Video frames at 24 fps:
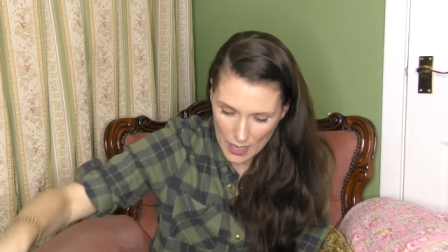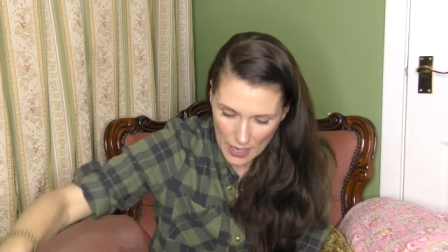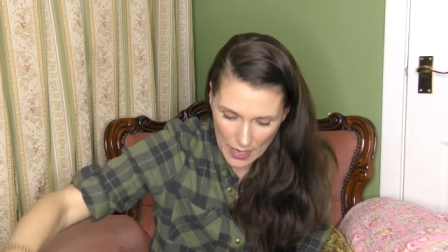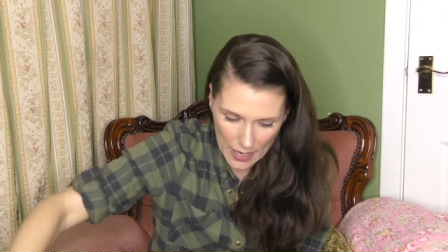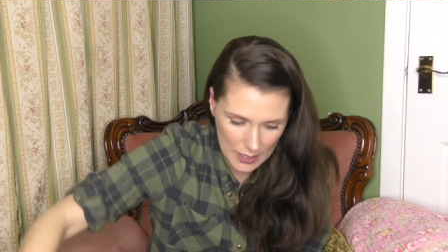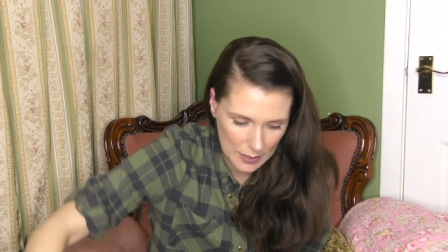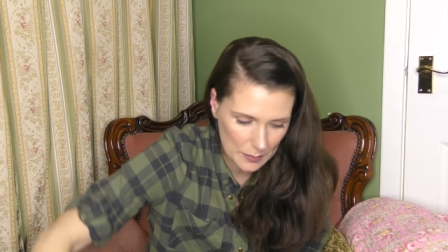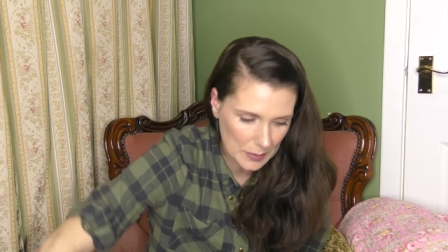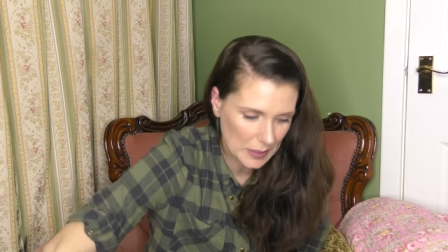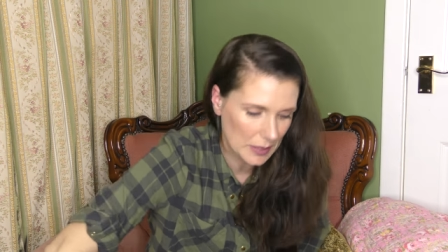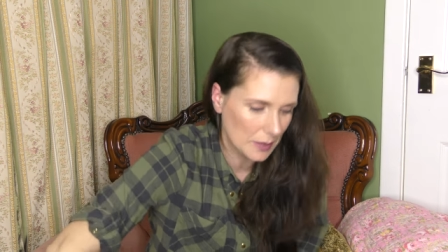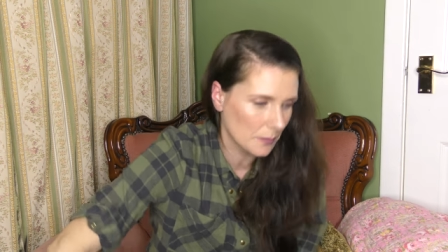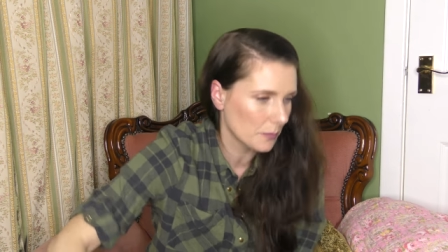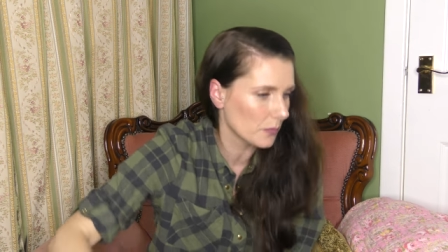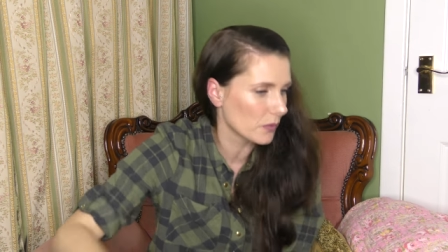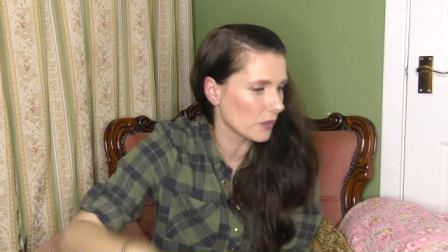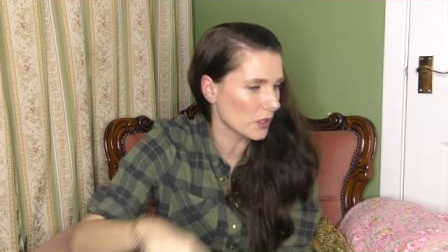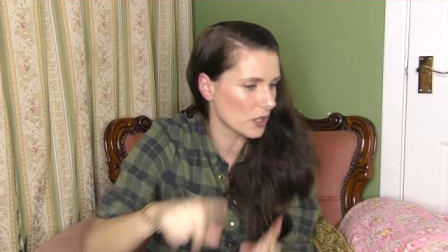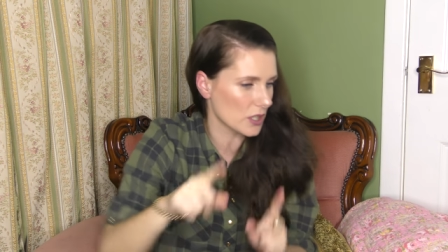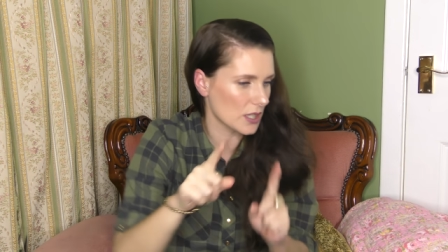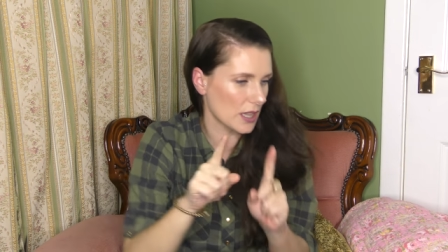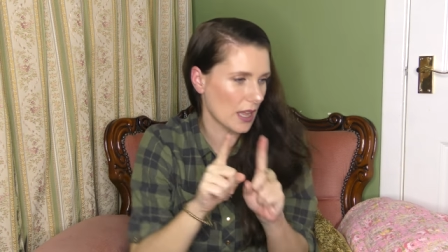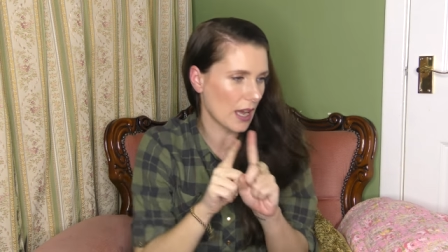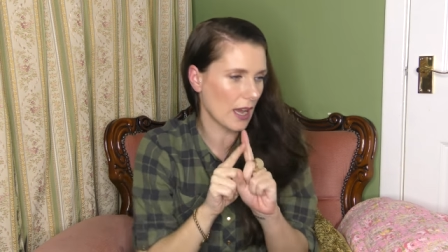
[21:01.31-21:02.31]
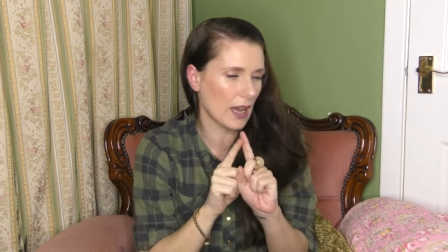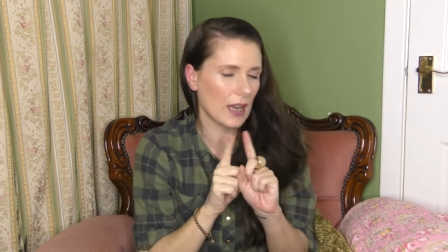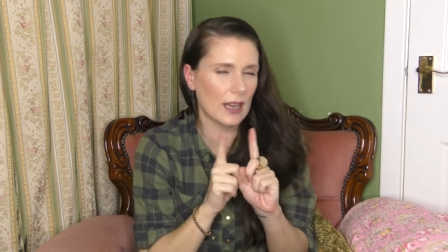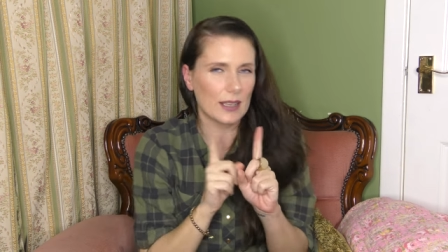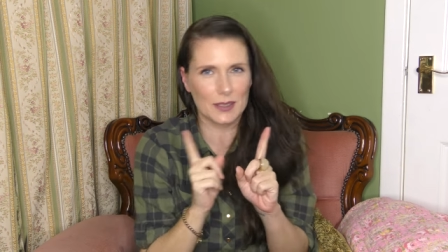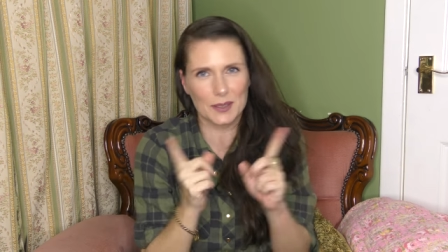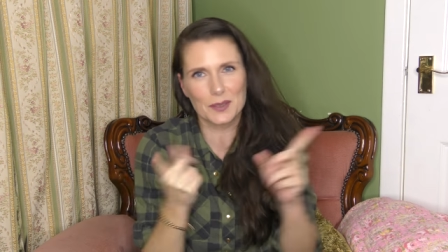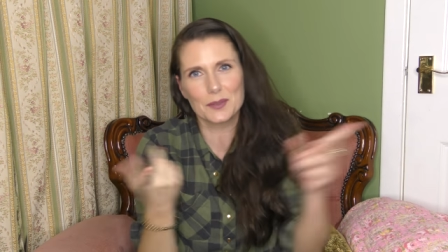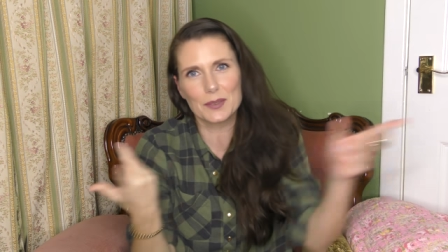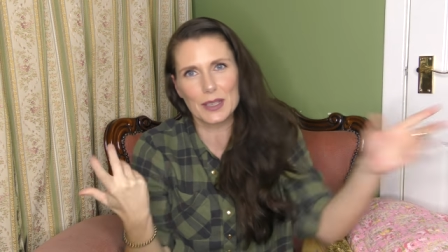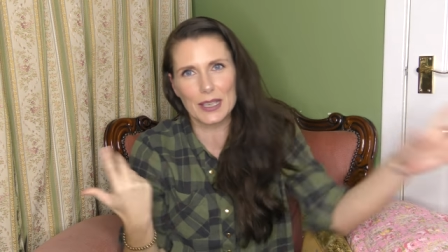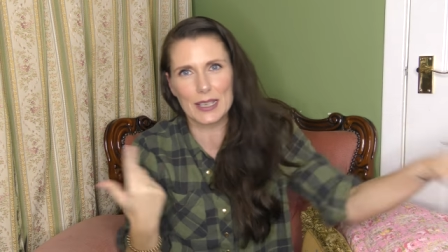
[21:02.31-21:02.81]
Anyway, there's that,
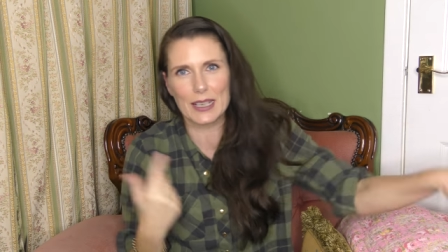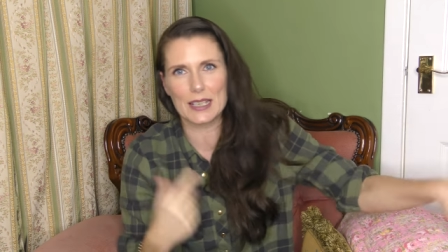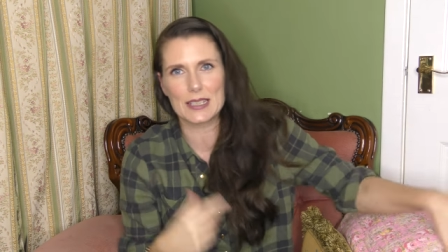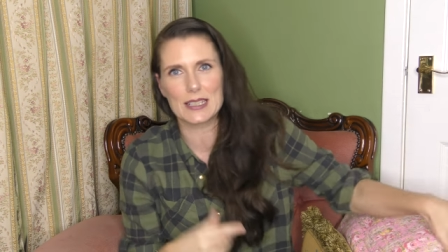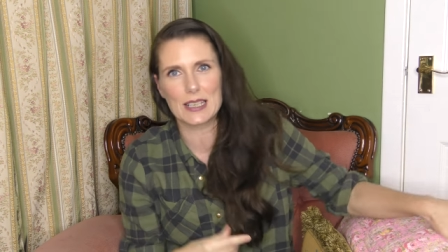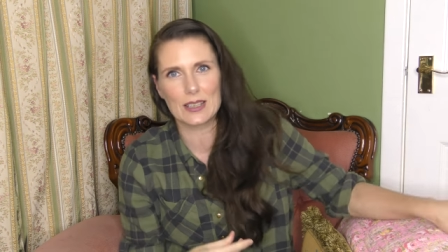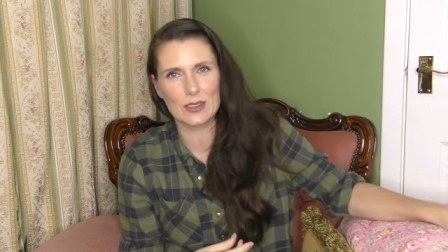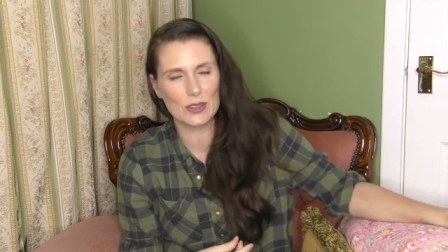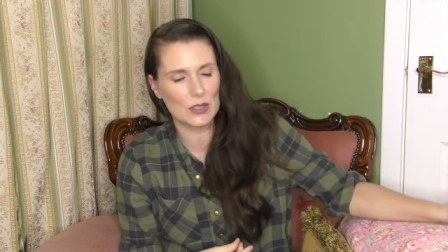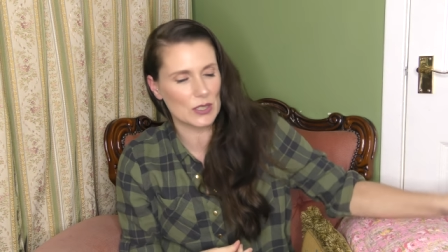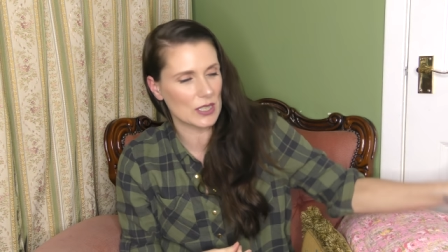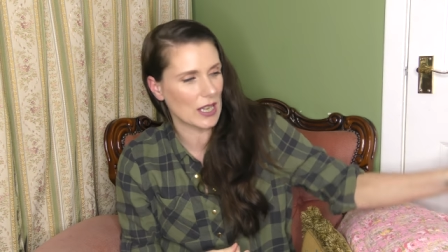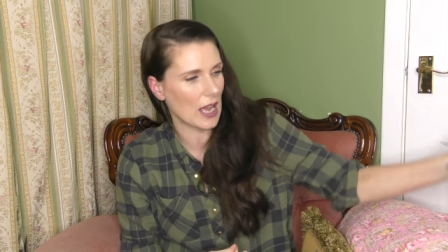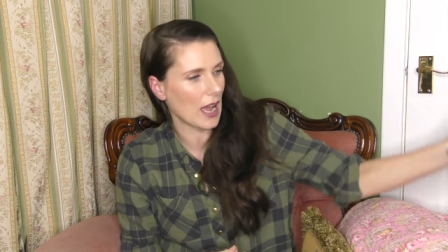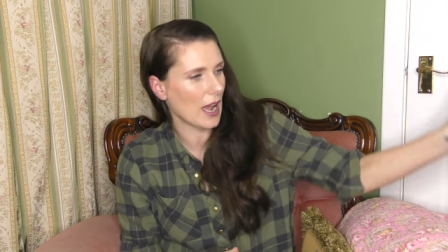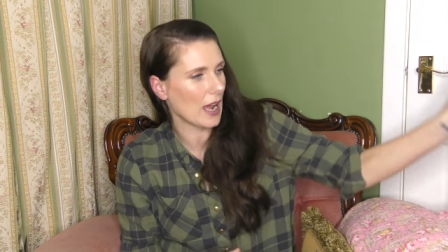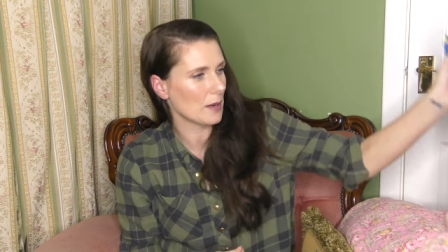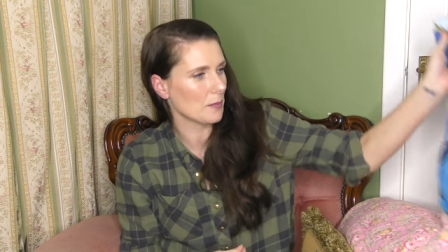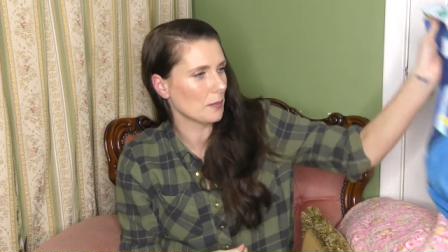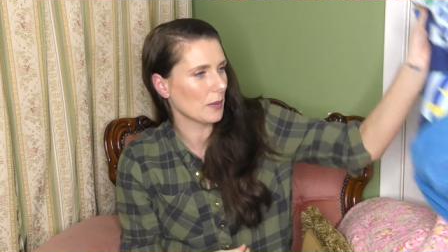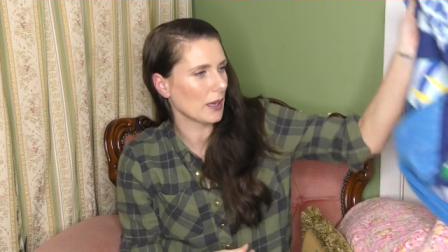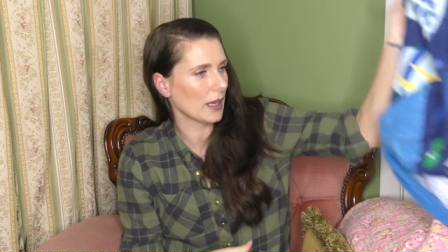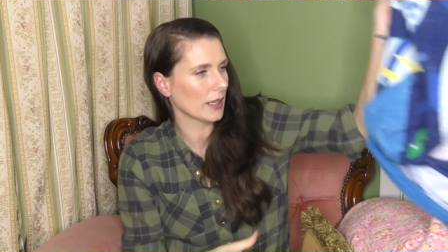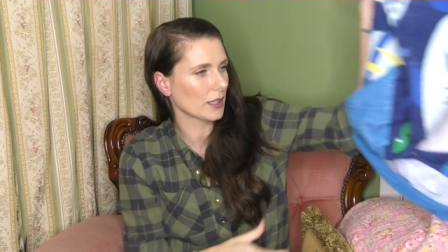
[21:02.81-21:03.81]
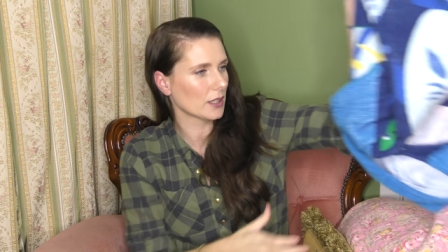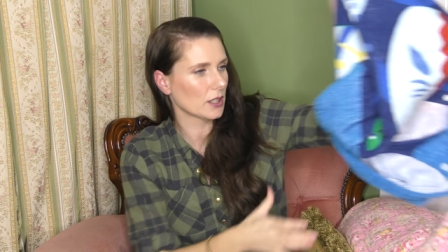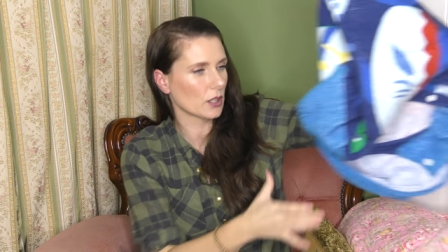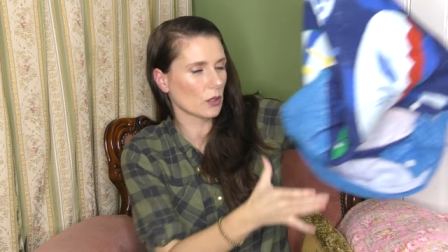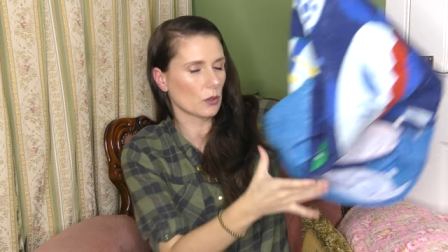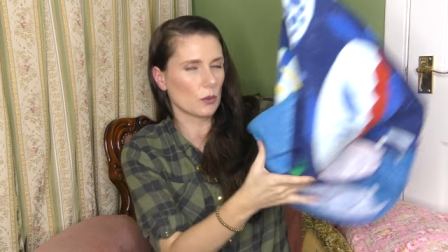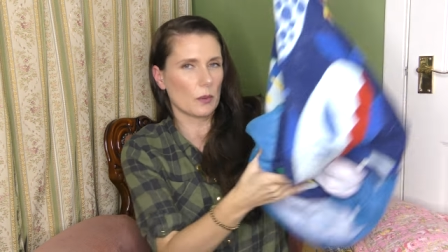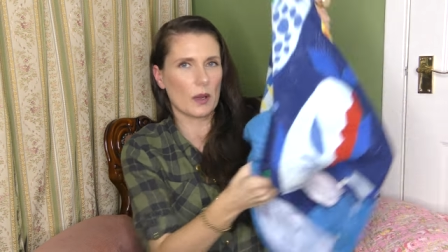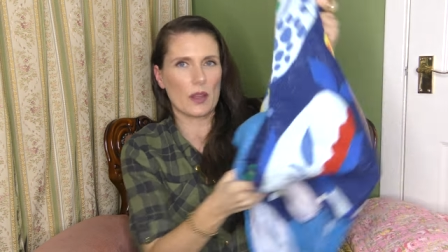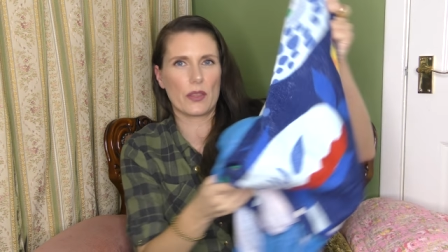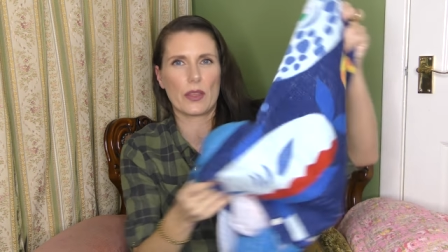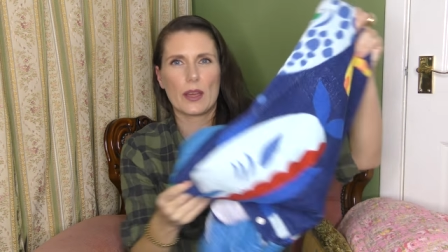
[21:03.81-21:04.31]
and like I said, there's a handbag to
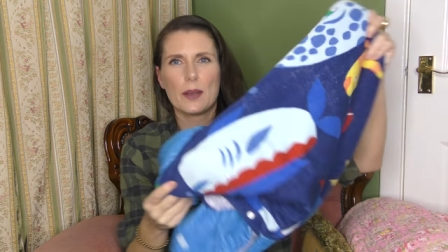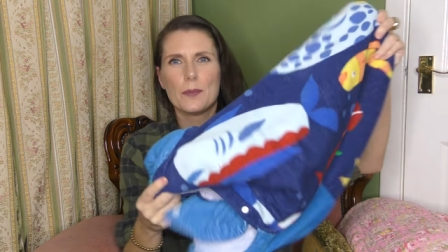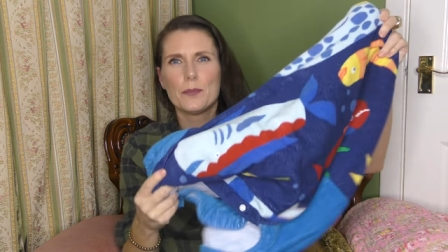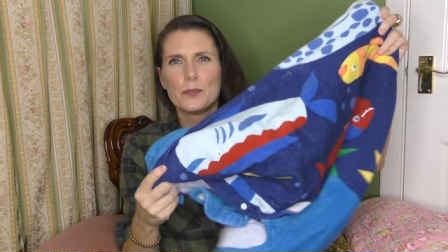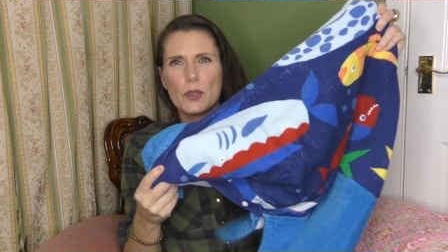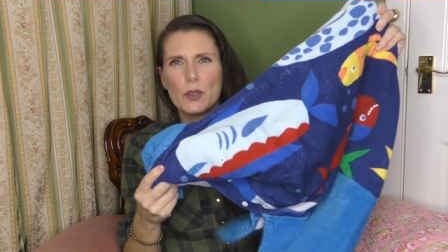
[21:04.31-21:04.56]
go with it.